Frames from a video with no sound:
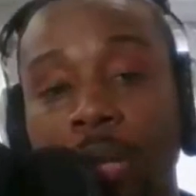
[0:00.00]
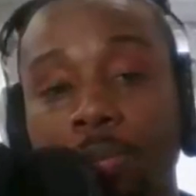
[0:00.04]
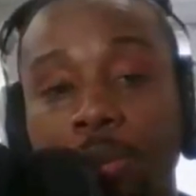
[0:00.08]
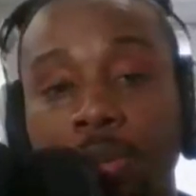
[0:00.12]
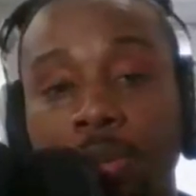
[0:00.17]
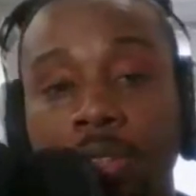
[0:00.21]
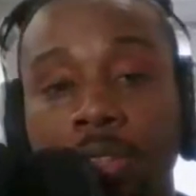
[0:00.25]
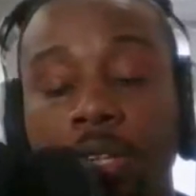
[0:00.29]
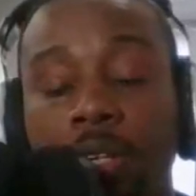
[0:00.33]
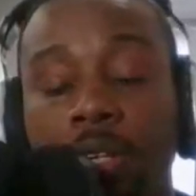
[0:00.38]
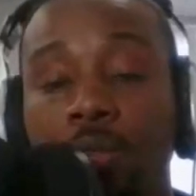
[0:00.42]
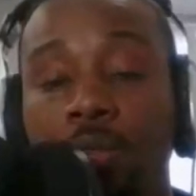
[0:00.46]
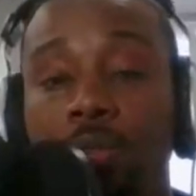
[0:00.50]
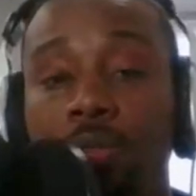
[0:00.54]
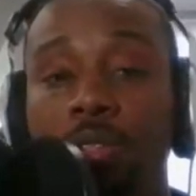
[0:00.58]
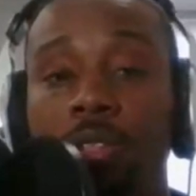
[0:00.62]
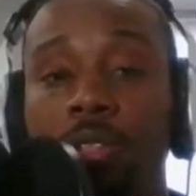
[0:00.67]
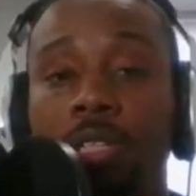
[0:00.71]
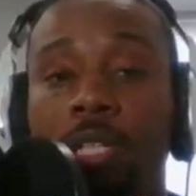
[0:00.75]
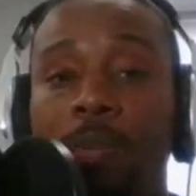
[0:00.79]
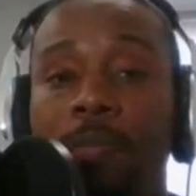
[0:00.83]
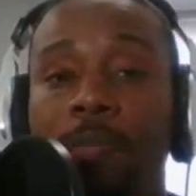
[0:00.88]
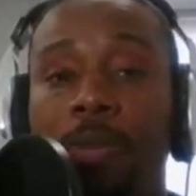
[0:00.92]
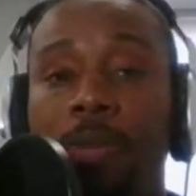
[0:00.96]

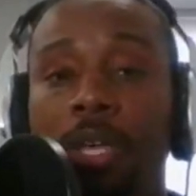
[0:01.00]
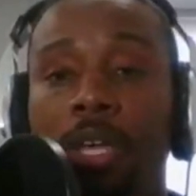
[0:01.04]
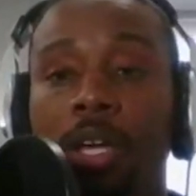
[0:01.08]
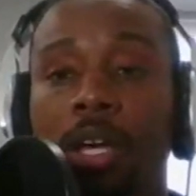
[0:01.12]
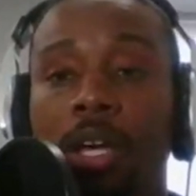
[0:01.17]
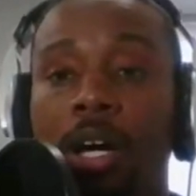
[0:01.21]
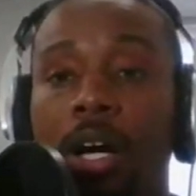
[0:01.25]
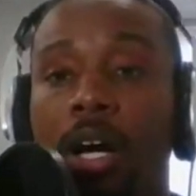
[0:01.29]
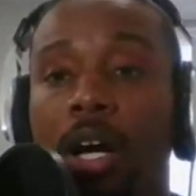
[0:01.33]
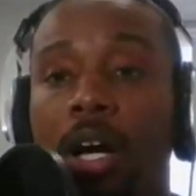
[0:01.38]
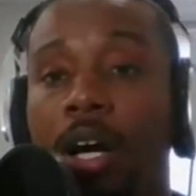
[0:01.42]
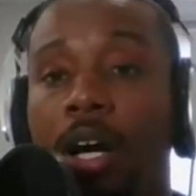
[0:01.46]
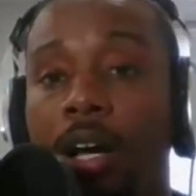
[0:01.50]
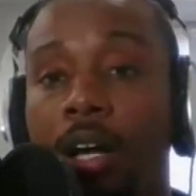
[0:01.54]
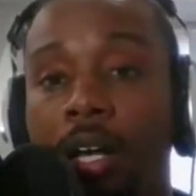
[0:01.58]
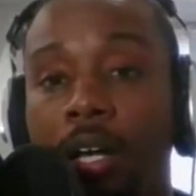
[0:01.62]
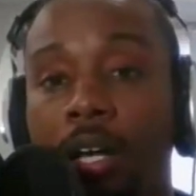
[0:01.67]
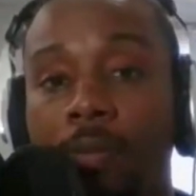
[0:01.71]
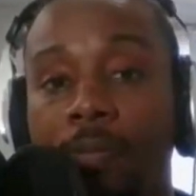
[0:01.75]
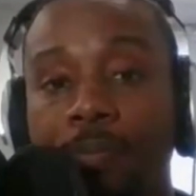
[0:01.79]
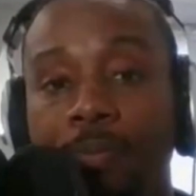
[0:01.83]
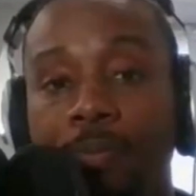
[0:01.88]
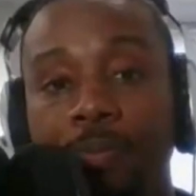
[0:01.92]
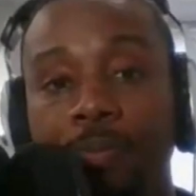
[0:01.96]
episodes.
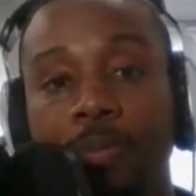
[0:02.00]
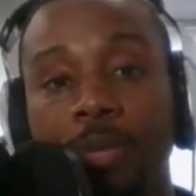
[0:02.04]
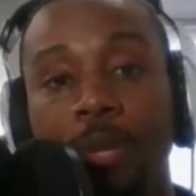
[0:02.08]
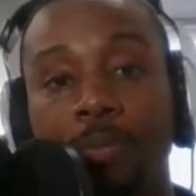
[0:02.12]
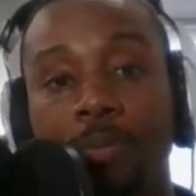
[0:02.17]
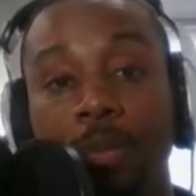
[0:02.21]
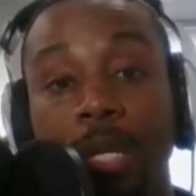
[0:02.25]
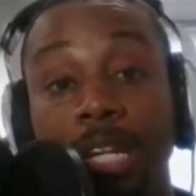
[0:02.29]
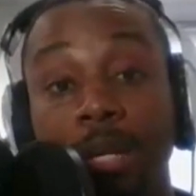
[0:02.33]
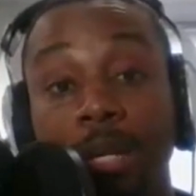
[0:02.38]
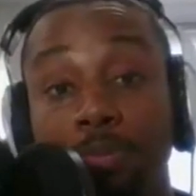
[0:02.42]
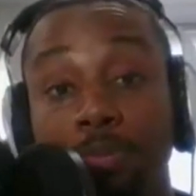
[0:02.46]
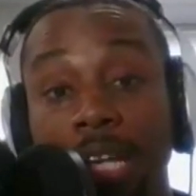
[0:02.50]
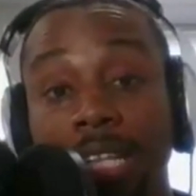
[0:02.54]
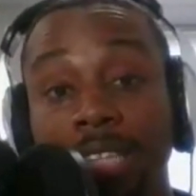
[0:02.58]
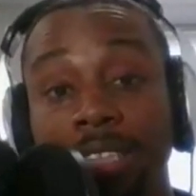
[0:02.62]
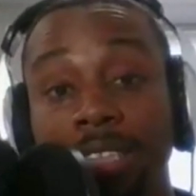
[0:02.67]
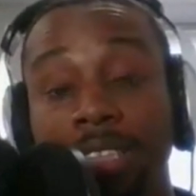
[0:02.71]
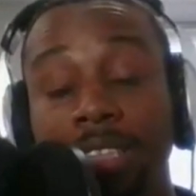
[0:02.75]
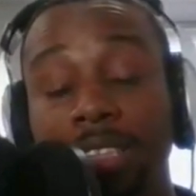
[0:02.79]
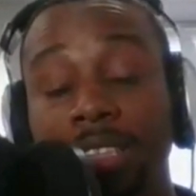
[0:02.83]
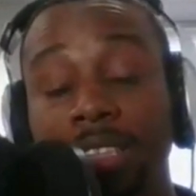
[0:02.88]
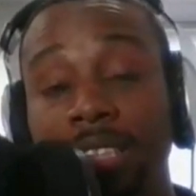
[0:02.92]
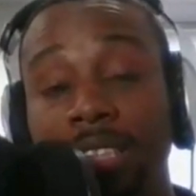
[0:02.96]
Many
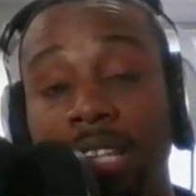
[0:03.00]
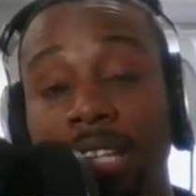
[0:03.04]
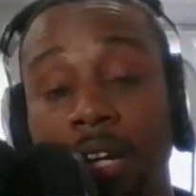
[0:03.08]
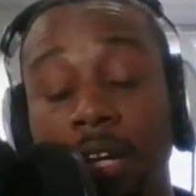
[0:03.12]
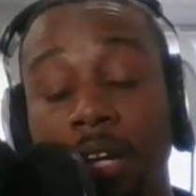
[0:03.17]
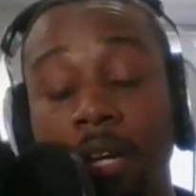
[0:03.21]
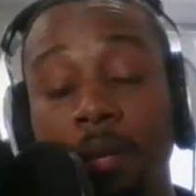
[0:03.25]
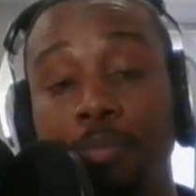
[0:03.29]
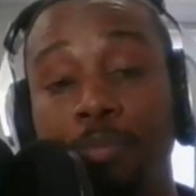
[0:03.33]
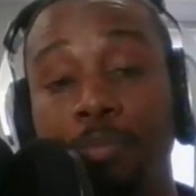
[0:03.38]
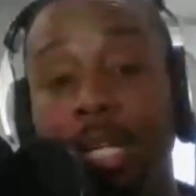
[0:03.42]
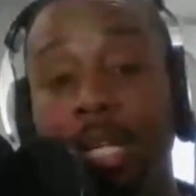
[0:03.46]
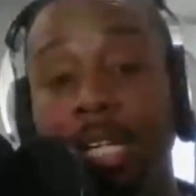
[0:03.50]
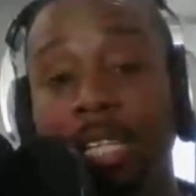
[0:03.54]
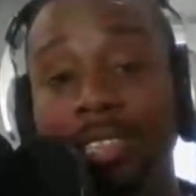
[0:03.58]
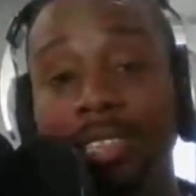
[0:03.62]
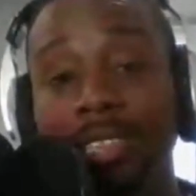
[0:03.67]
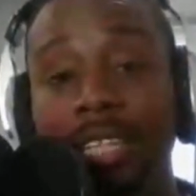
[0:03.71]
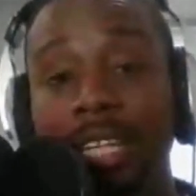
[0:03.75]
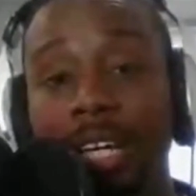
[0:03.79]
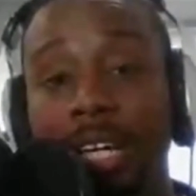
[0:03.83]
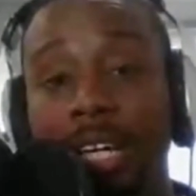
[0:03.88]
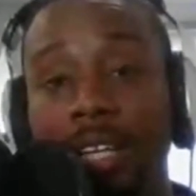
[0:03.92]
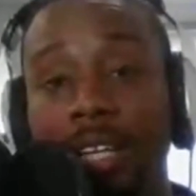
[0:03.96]
blessings,
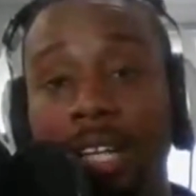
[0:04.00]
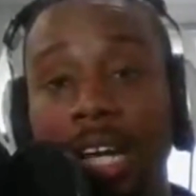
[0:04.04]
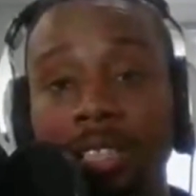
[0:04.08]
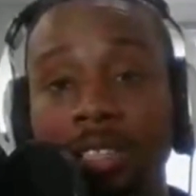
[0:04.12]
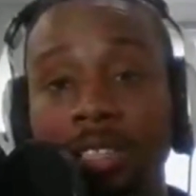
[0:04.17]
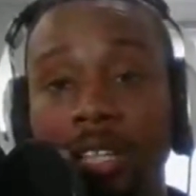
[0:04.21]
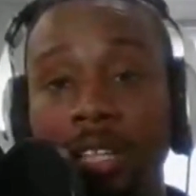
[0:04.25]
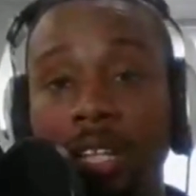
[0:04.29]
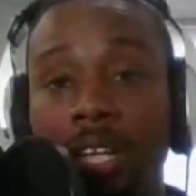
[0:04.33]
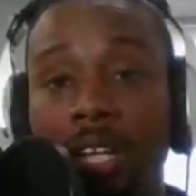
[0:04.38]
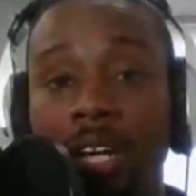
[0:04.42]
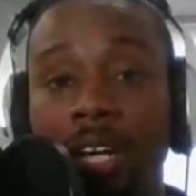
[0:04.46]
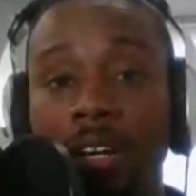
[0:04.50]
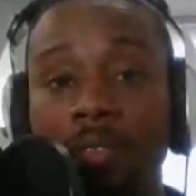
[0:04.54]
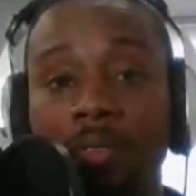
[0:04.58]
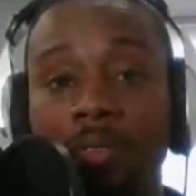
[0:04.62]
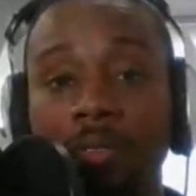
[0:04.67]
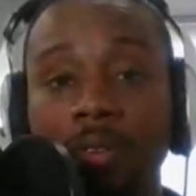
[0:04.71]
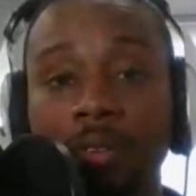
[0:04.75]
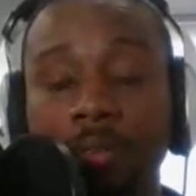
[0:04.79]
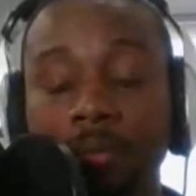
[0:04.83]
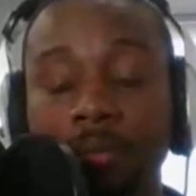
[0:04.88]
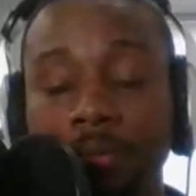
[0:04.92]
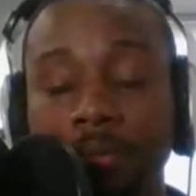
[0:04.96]
peace, and lots of love.
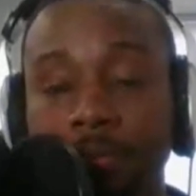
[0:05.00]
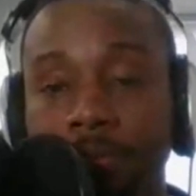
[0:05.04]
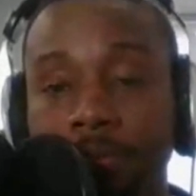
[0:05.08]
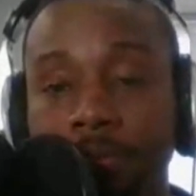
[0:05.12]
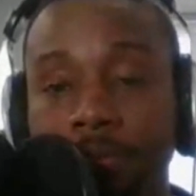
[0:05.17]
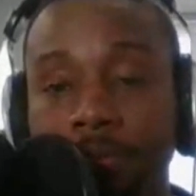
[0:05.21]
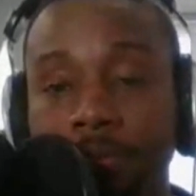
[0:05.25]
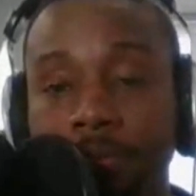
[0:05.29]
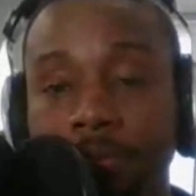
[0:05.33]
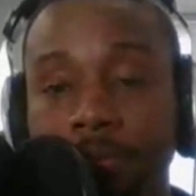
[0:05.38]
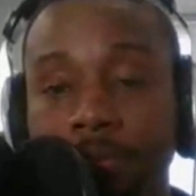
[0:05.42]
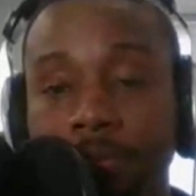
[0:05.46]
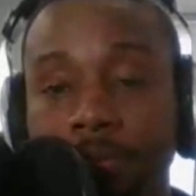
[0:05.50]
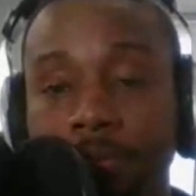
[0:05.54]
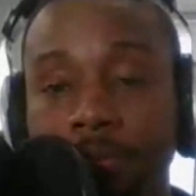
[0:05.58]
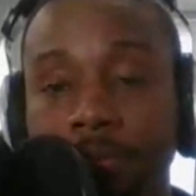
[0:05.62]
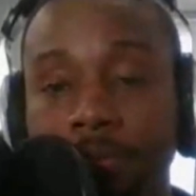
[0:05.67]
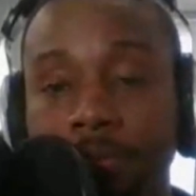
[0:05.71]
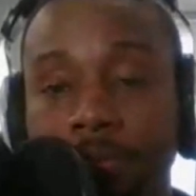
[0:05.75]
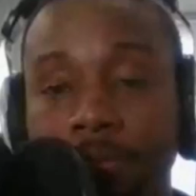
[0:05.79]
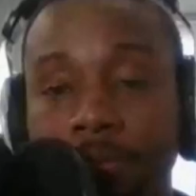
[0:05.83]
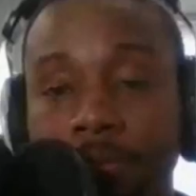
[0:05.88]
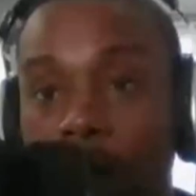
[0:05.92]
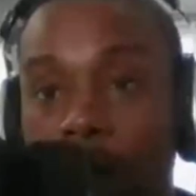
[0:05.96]

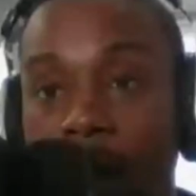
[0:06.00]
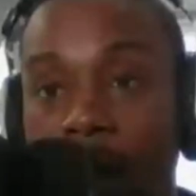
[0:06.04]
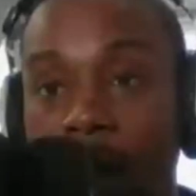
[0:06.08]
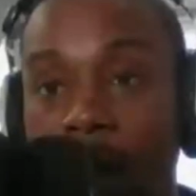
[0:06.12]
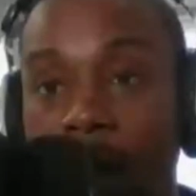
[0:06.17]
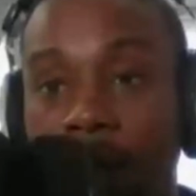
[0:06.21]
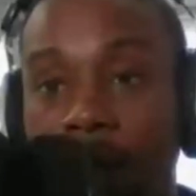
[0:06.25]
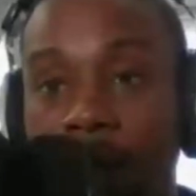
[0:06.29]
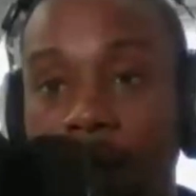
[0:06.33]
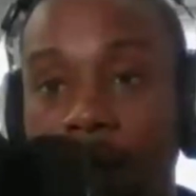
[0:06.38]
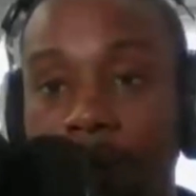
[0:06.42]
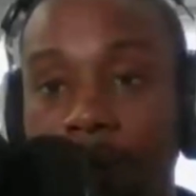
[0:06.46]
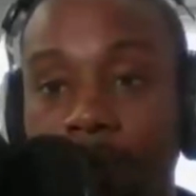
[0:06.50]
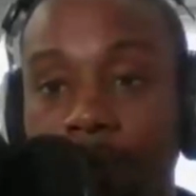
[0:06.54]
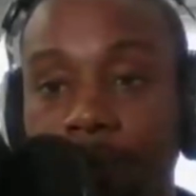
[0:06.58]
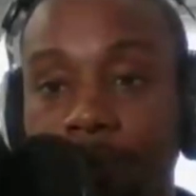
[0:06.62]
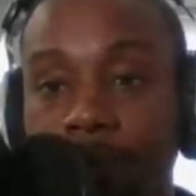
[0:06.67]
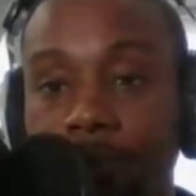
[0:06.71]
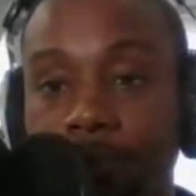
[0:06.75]
We out of here.